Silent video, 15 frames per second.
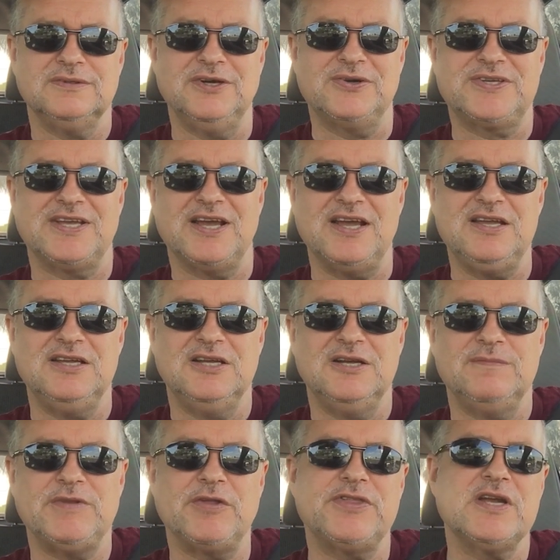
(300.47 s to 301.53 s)
Okay,
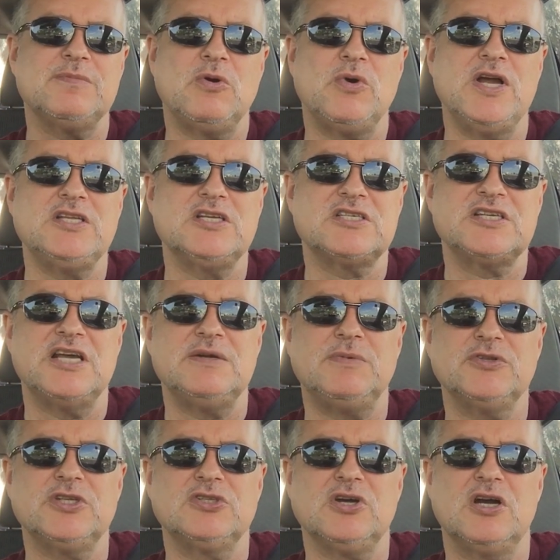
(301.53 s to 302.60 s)
now think about what I just said
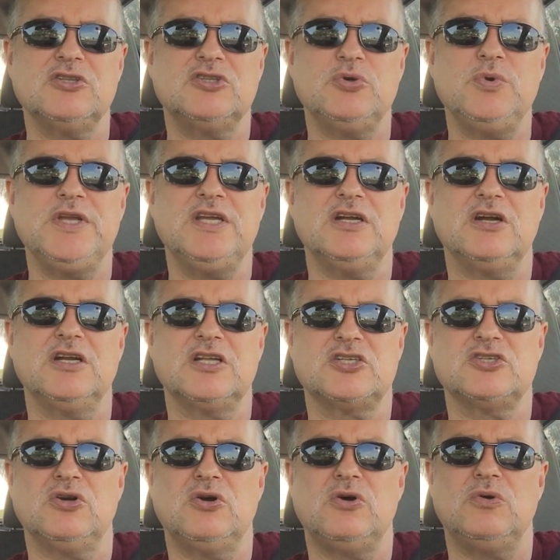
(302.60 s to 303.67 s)
about the dog doing it on
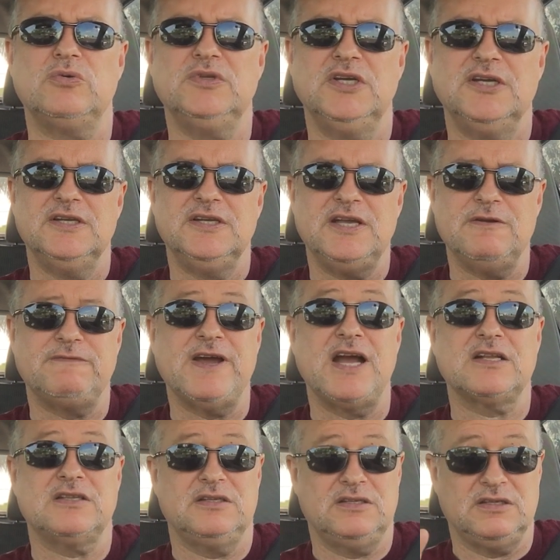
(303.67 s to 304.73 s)
its own. In
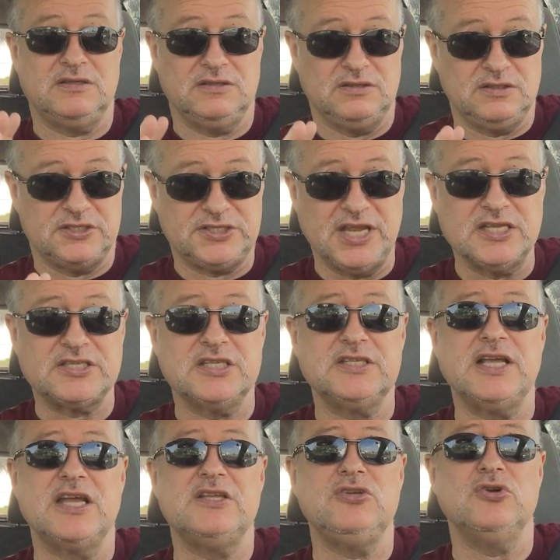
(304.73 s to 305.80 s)
fact, sensing
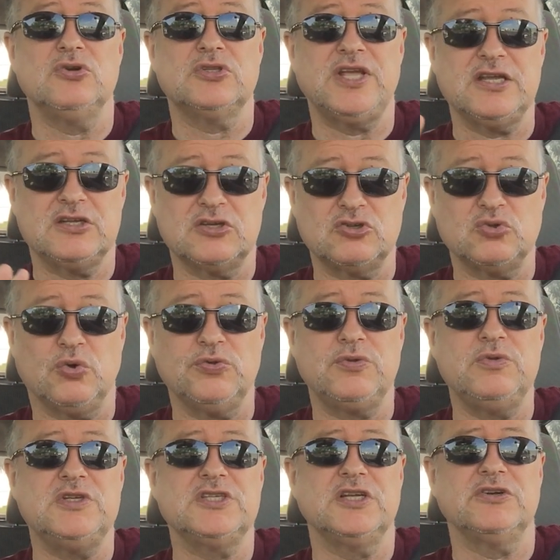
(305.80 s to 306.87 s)
that you're taking control
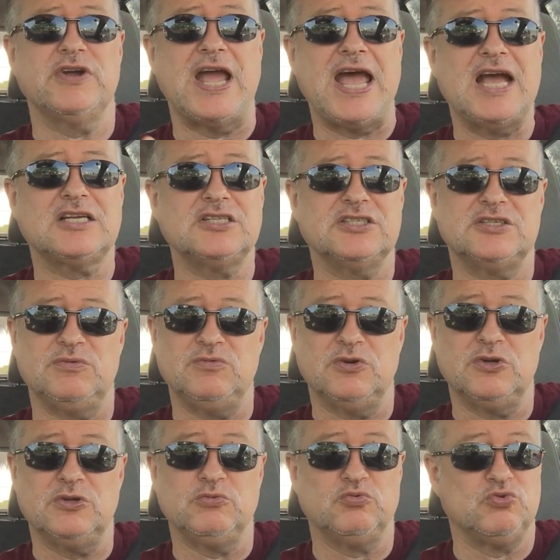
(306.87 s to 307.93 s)
through these interactions and
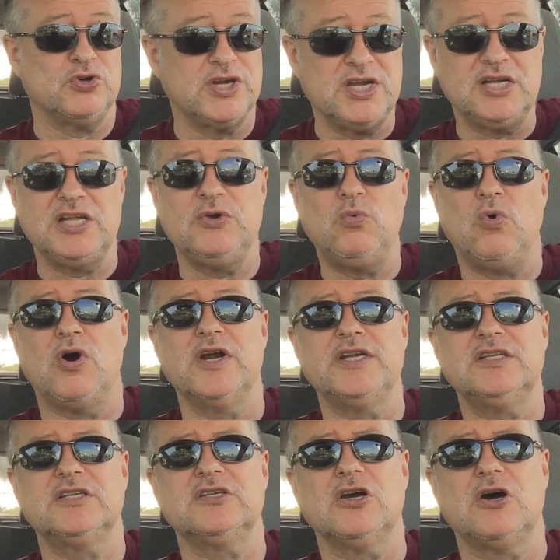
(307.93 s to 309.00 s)
we're really
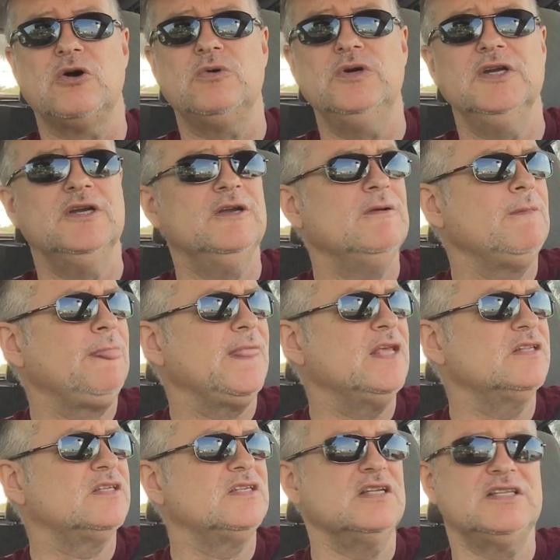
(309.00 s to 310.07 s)
wanting to go
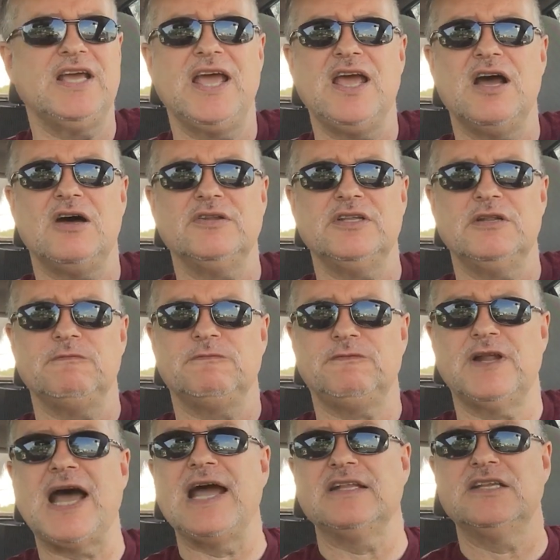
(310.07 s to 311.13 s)
into the down and then
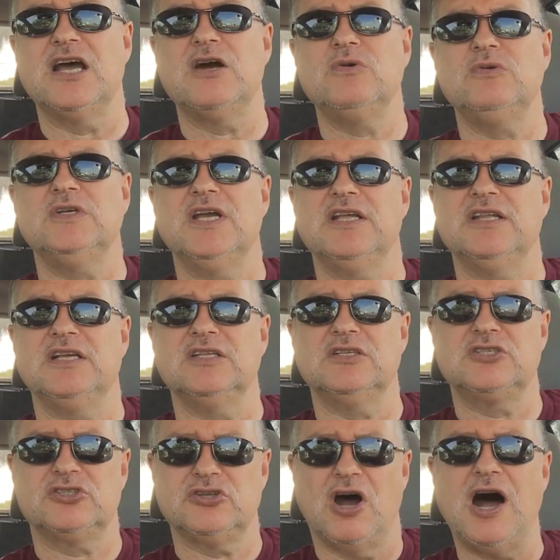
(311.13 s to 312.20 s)
flatten out and then
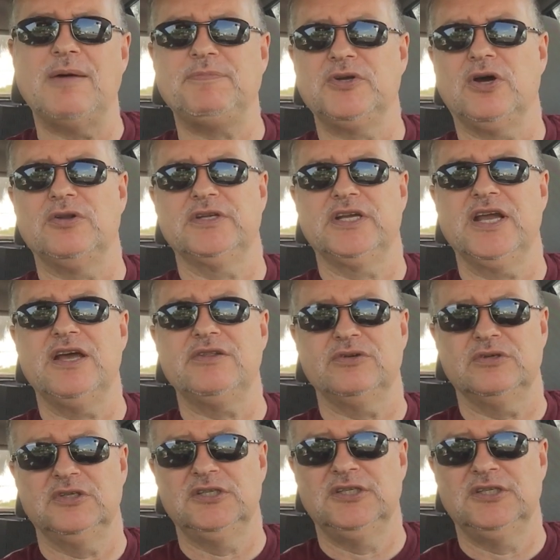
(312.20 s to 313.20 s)
stop it altogether.